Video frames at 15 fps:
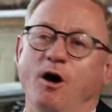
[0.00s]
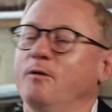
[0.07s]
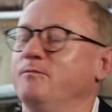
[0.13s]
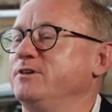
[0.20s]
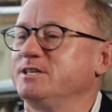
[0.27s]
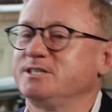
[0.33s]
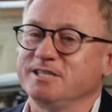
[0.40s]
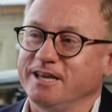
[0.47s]

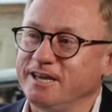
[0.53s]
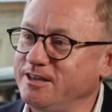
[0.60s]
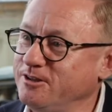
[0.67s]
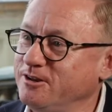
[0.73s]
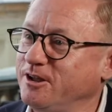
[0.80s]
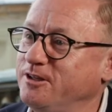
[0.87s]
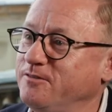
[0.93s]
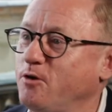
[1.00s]
obviously,
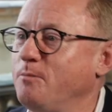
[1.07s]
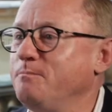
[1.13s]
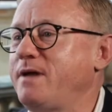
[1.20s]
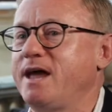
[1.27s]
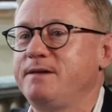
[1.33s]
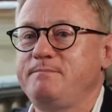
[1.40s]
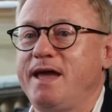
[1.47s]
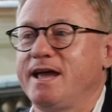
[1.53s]
you know, you've got
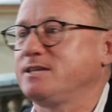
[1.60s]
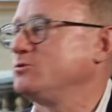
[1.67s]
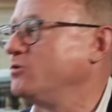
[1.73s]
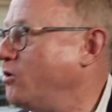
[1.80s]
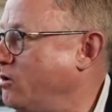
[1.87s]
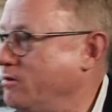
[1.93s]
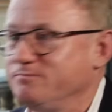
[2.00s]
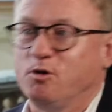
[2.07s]
Mad Max
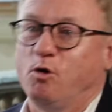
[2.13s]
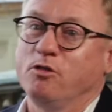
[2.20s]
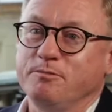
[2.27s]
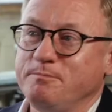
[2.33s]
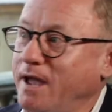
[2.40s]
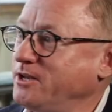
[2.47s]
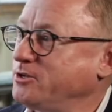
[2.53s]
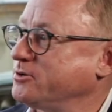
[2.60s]
or, or The
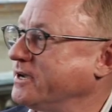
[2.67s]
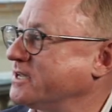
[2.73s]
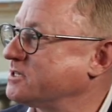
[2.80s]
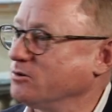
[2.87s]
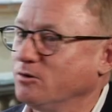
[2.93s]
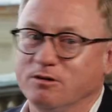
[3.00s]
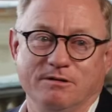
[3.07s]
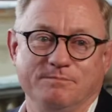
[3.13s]
Matrix
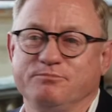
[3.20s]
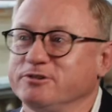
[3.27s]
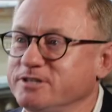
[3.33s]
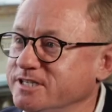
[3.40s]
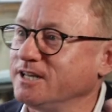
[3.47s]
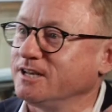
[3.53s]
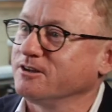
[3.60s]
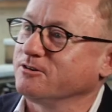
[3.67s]
or
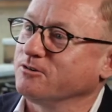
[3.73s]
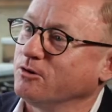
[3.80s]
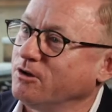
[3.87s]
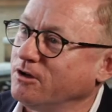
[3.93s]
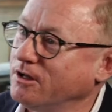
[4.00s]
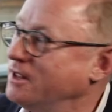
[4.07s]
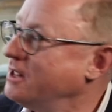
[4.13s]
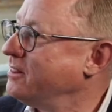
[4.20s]
Priscilla
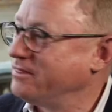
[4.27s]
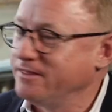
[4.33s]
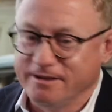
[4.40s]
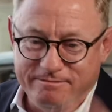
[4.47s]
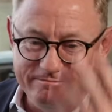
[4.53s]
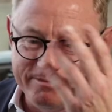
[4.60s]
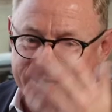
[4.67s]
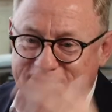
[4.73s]
or
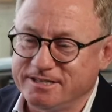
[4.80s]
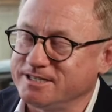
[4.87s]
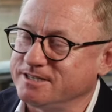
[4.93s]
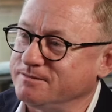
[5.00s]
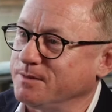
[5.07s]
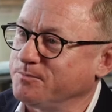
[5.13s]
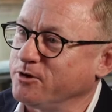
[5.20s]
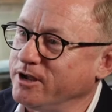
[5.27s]
The, these
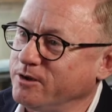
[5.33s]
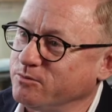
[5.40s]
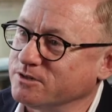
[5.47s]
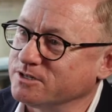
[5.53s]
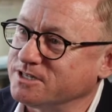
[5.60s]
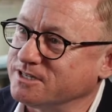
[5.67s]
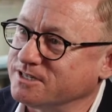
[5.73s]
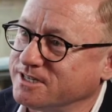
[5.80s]
the
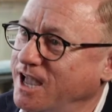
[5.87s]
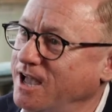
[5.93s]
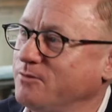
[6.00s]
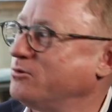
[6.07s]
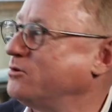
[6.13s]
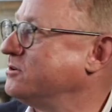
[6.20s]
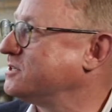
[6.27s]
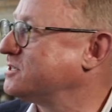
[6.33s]
prequels to Star
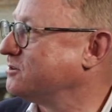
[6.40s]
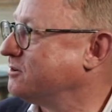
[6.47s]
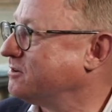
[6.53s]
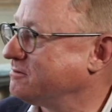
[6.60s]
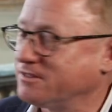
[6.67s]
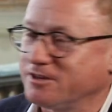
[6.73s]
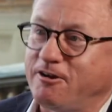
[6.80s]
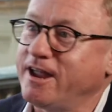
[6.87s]
Wars
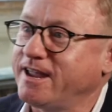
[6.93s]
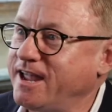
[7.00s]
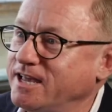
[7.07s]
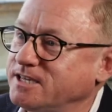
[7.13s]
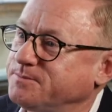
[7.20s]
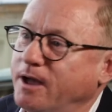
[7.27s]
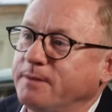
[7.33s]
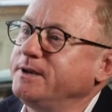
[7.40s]
or The Great
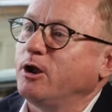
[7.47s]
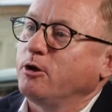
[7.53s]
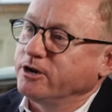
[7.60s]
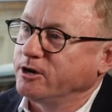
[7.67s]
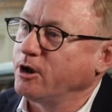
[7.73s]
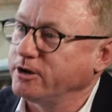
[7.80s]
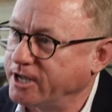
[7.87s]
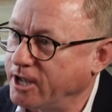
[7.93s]
Gatsby. I mean, on
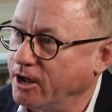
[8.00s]
and on it